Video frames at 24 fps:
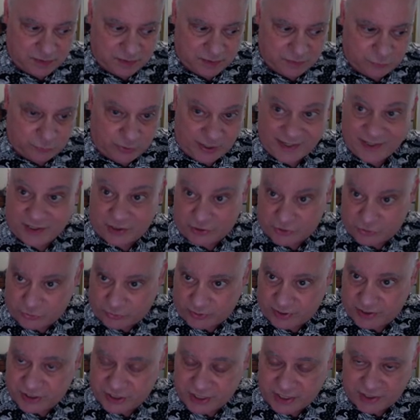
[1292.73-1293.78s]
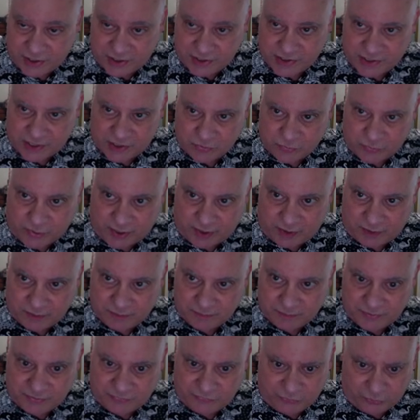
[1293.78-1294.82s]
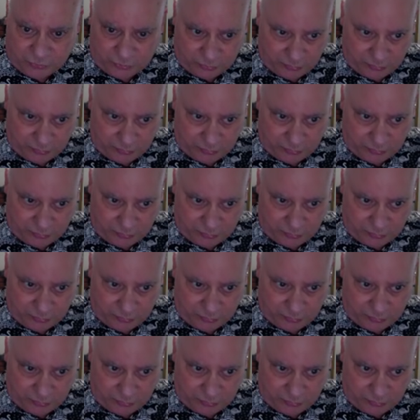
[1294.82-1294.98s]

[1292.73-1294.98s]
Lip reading: regulatory changes as well before